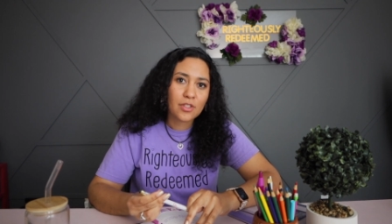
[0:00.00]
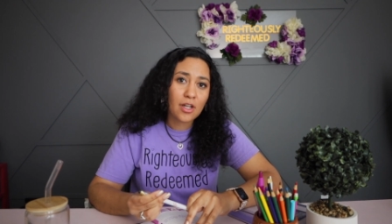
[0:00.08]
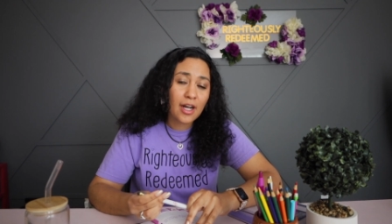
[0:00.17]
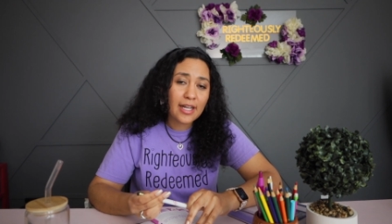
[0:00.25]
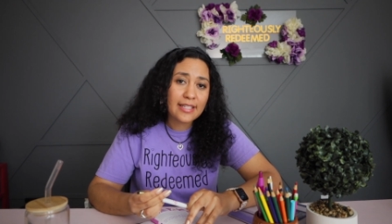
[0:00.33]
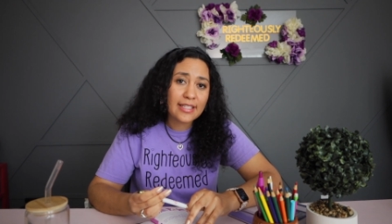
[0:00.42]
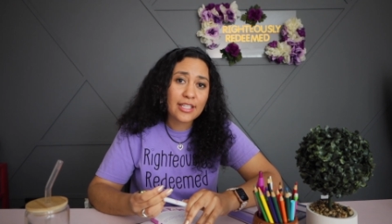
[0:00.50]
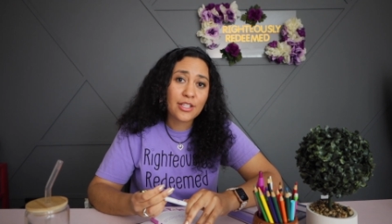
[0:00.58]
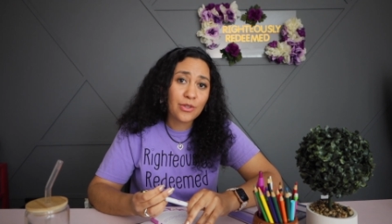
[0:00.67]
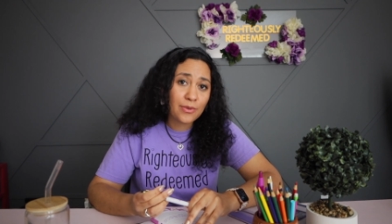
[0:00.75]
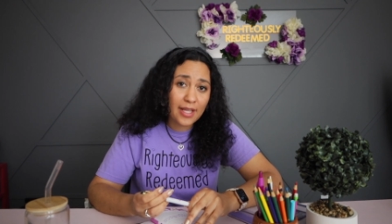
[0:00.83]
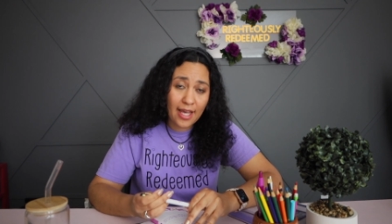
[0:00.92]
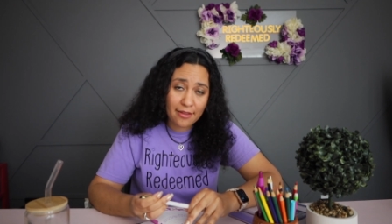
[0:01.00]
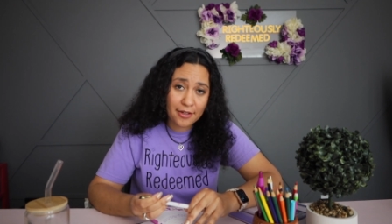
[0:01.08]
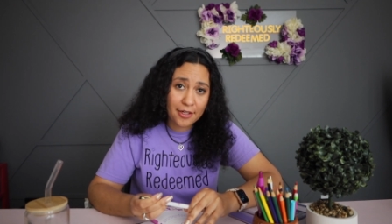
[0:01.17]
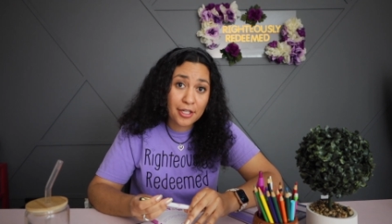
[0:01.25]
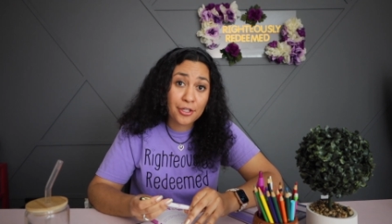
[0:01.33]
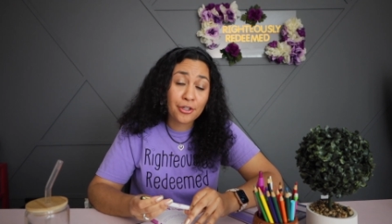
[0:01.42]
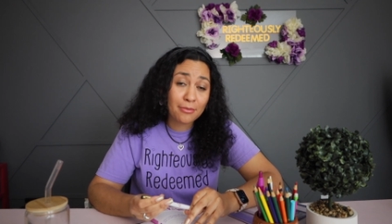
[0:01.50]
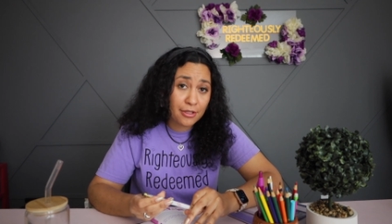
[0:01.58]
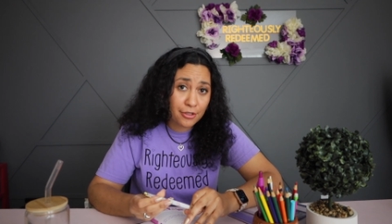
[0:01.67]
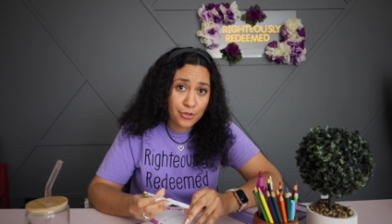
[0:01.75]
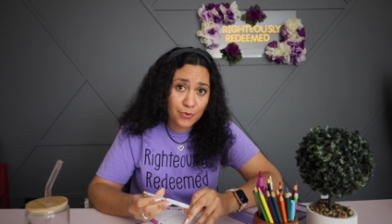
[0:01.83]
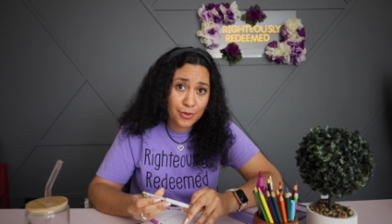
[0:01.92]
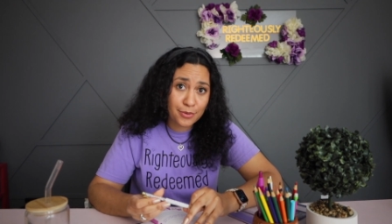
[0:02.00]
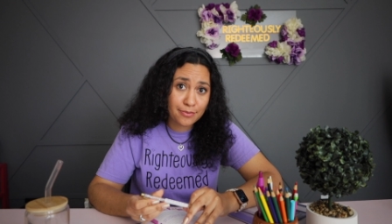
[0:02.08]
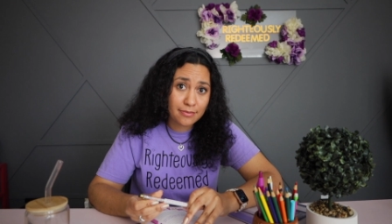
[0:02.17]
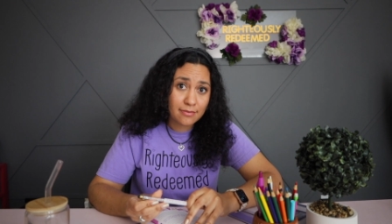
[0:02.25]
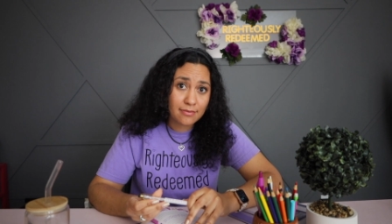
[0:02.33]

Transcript: God knit you together in your mother's womb.